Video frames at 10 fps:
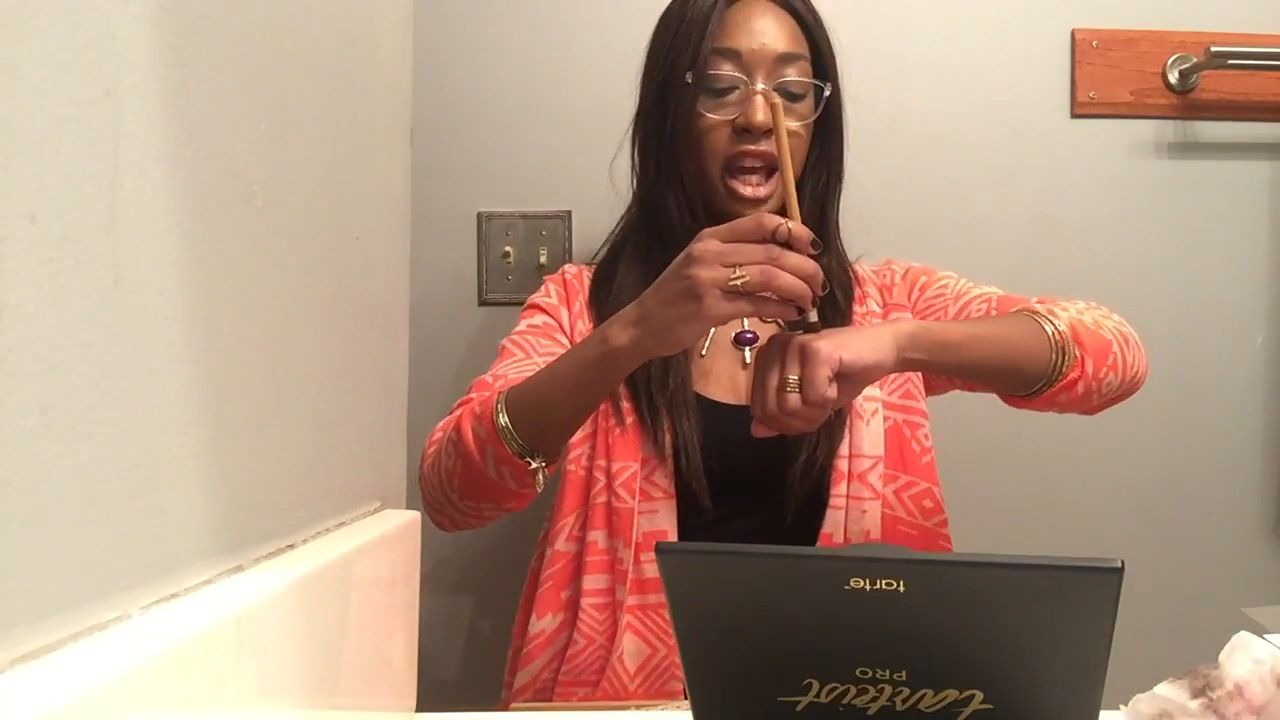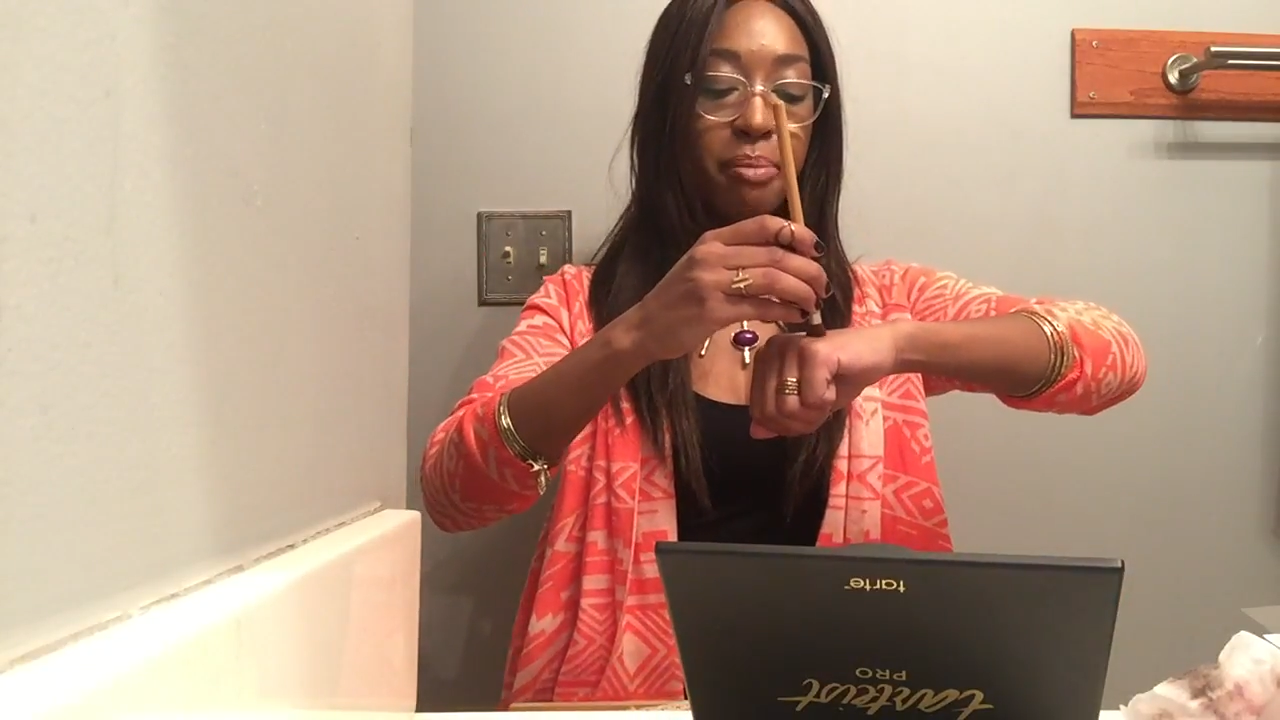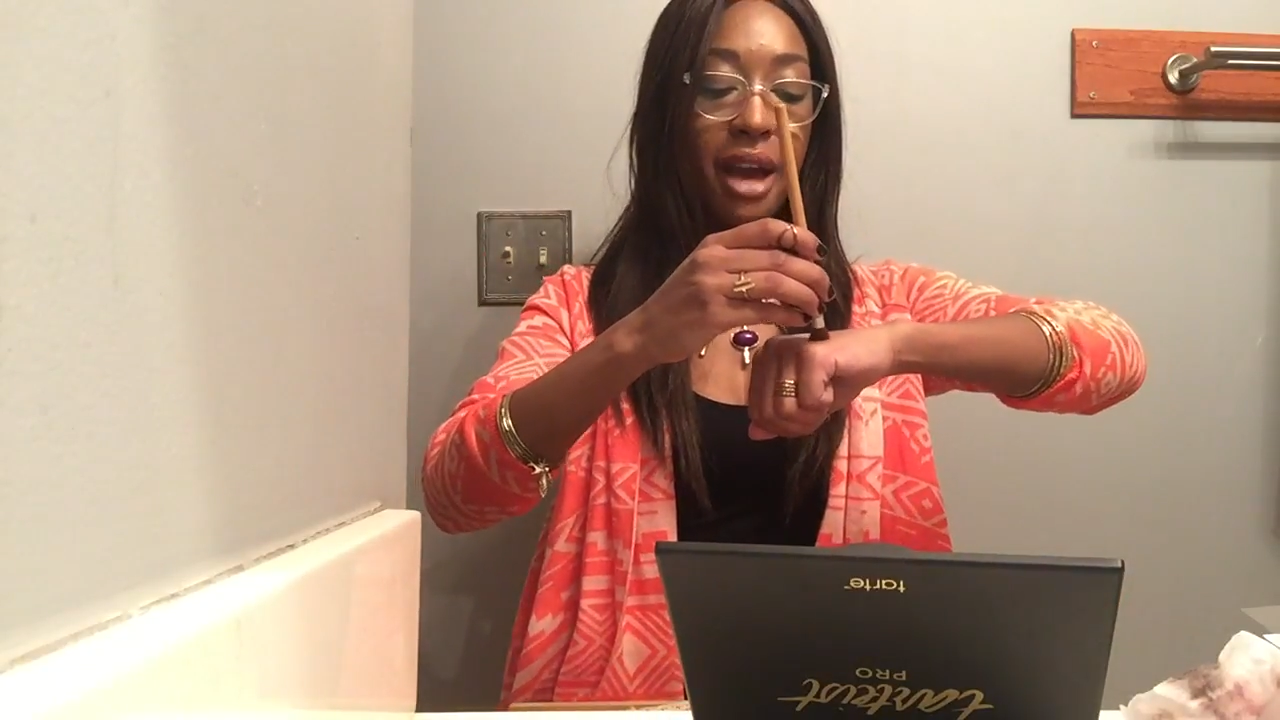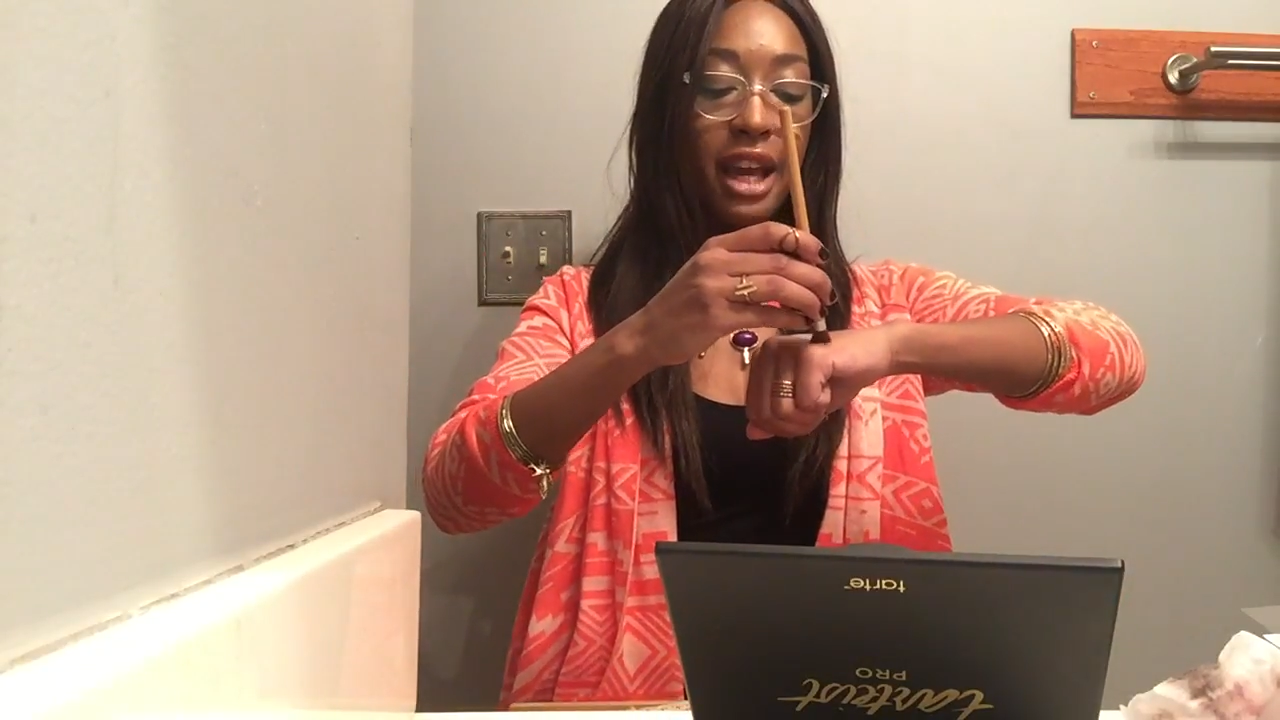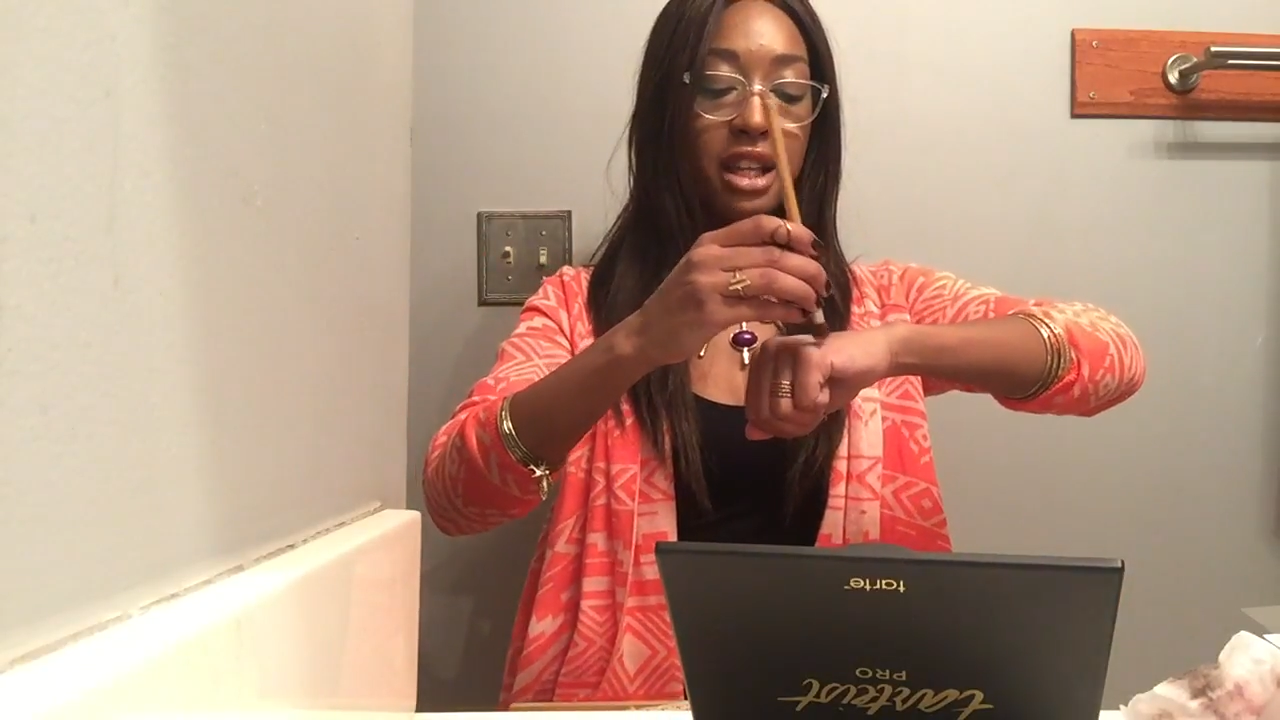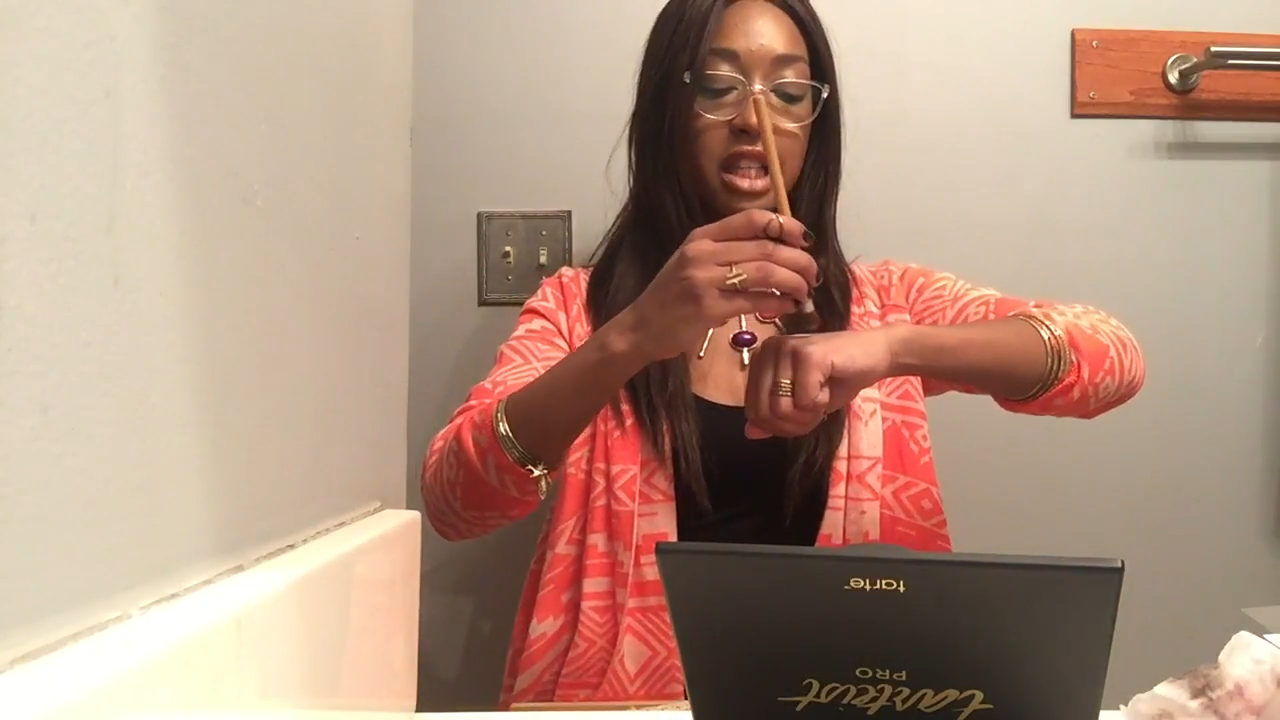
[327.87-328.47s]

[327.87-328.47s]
kickback in